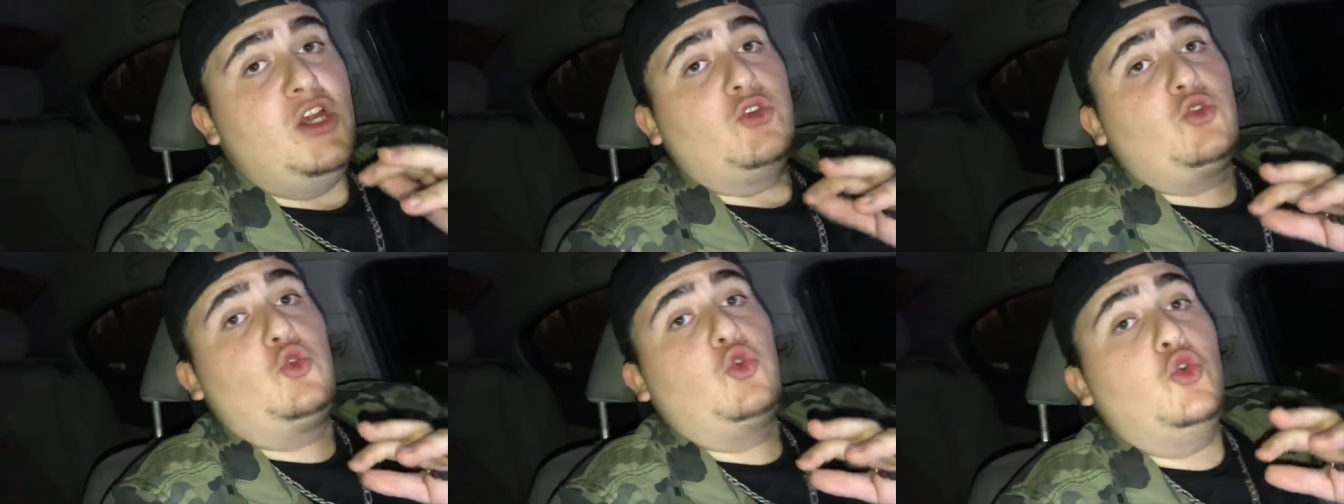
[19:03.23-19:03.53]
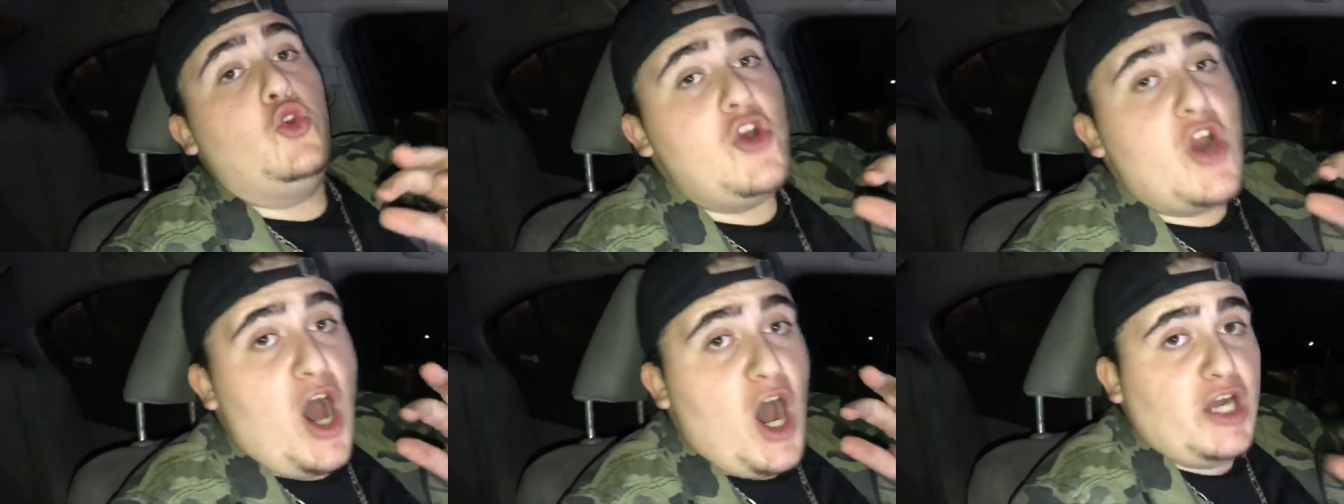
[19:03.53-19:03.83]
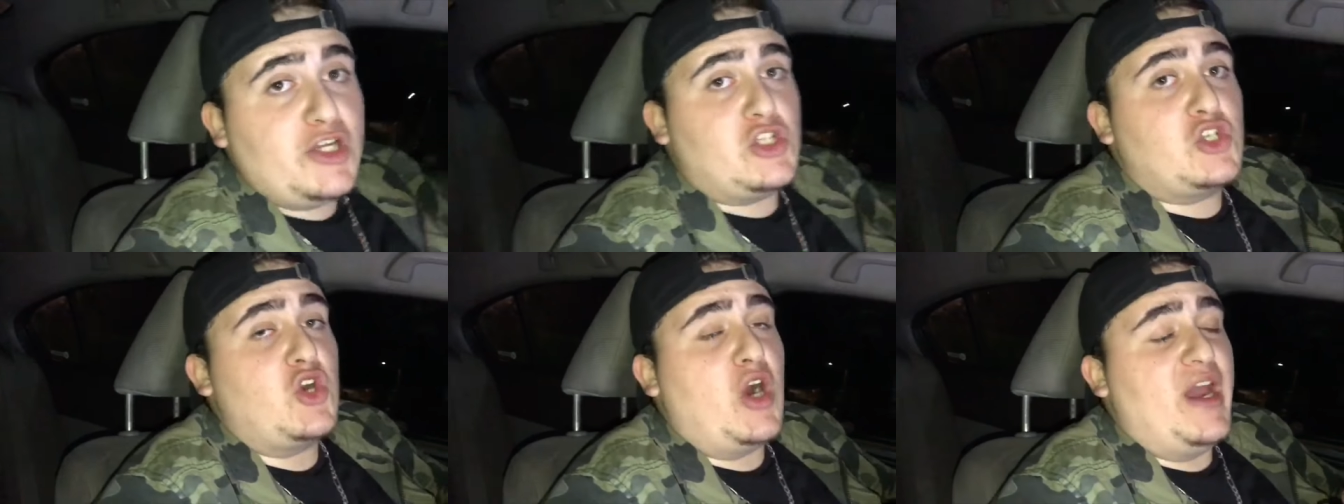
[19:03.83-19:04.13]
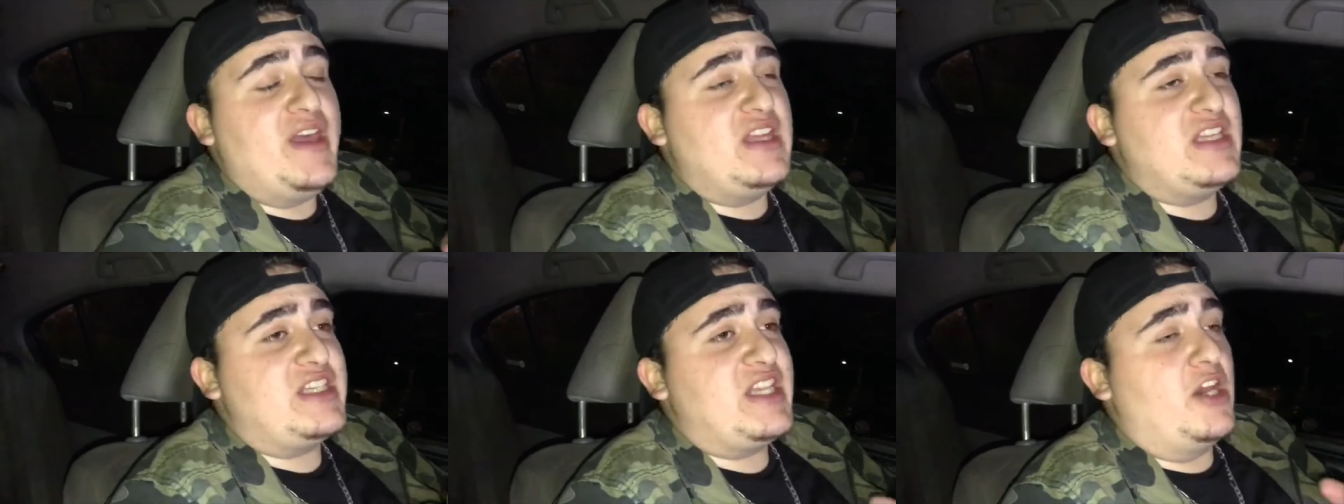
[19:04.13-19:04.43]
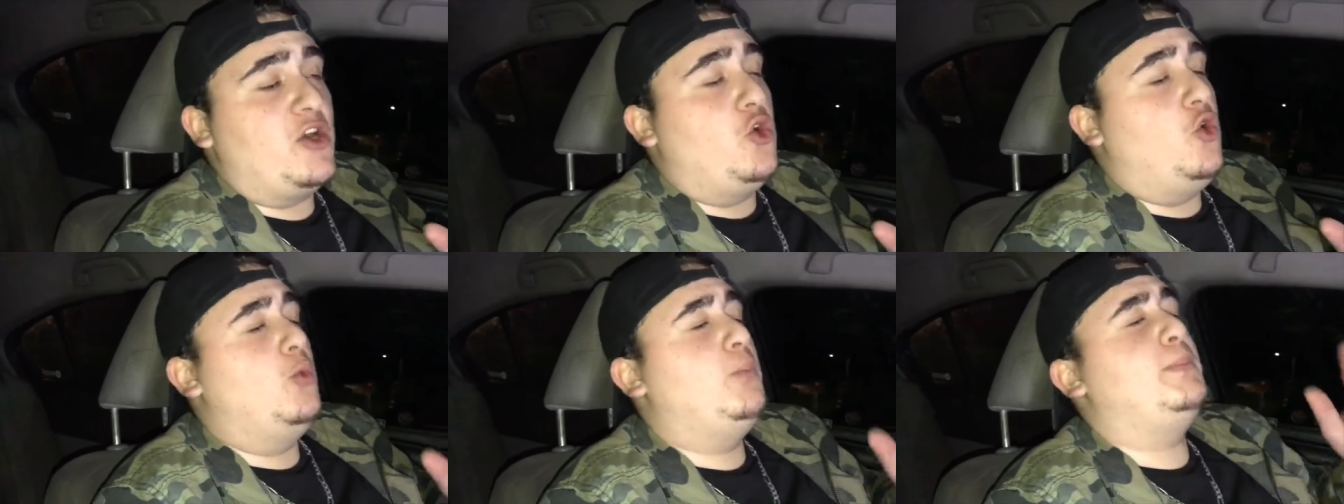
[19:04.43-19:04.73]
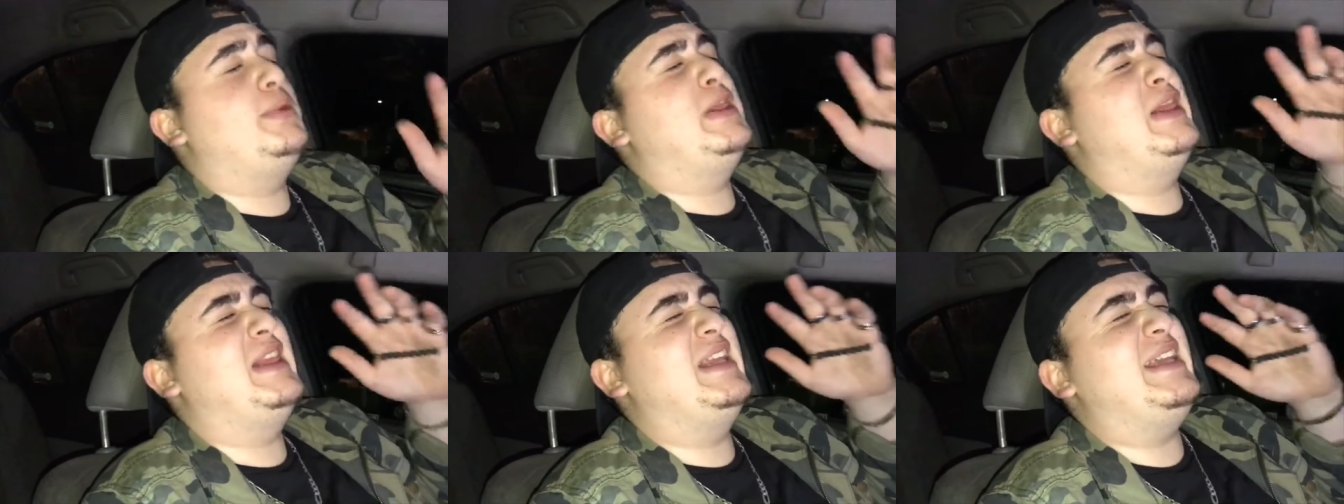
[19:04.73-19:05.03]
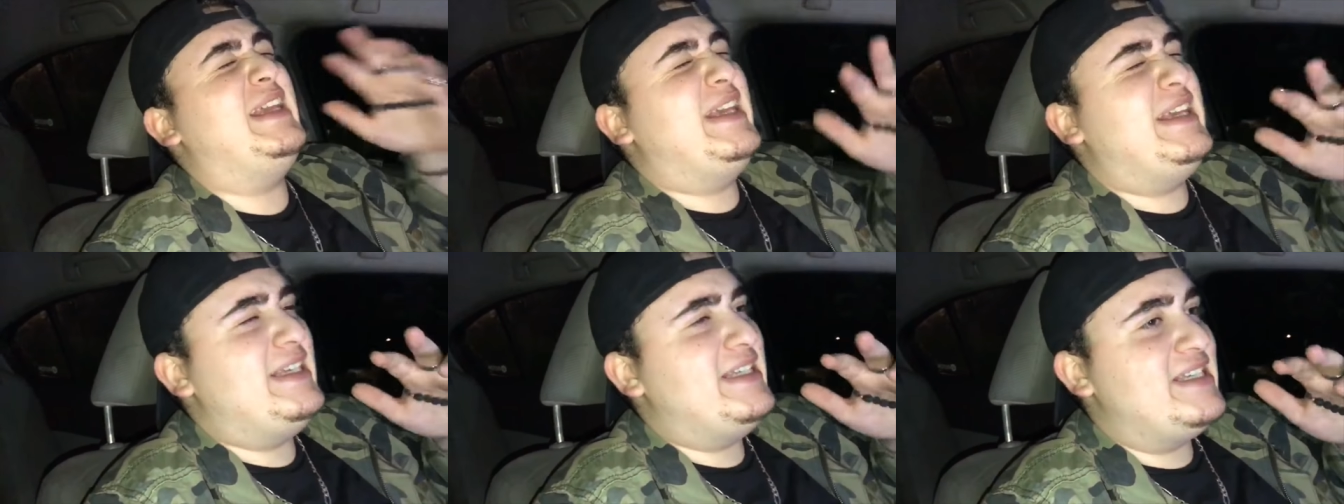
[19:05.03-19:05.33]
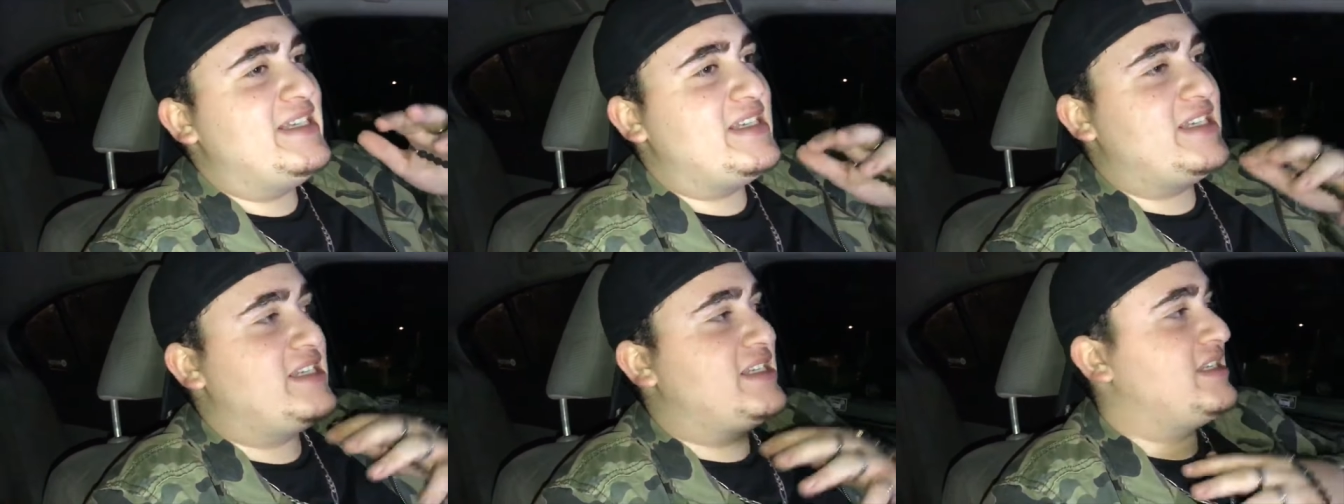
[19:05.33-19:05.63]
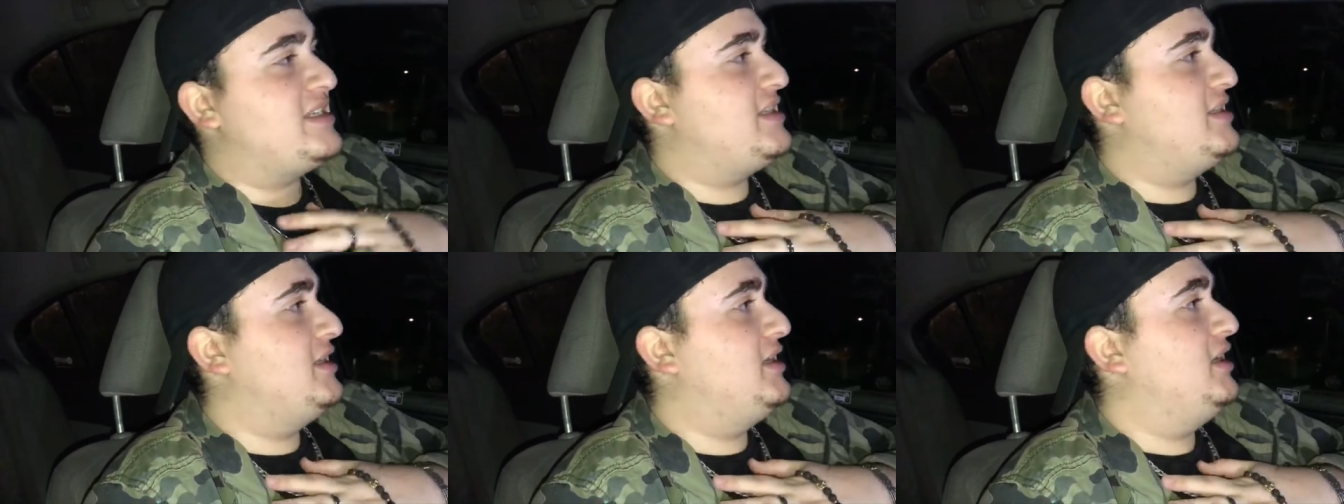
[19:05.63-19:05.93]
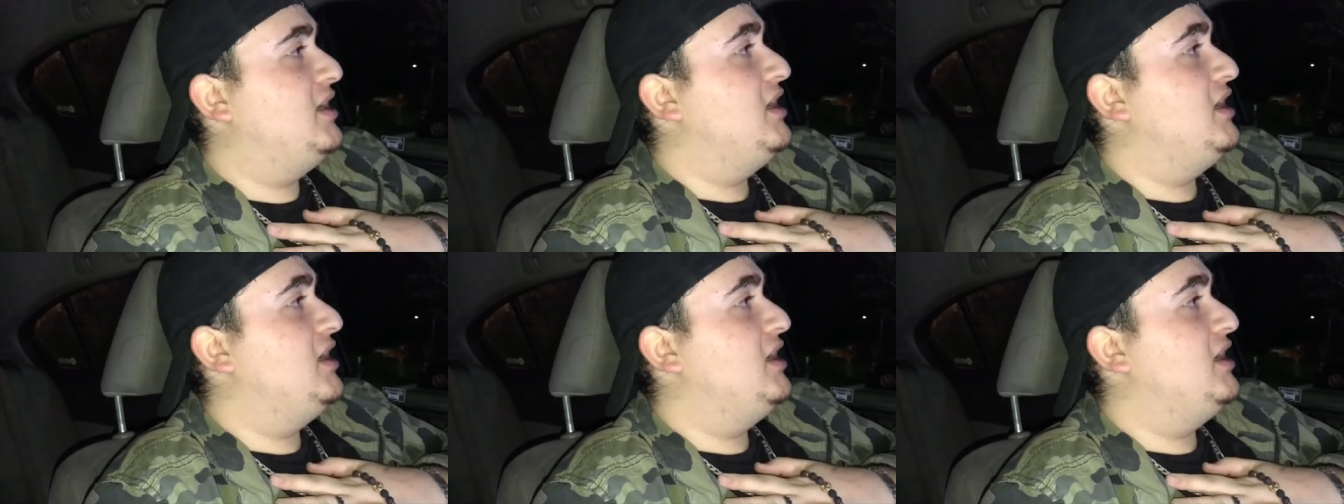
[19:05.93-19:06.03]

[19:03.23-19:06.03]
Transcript: Do not try this at home, please.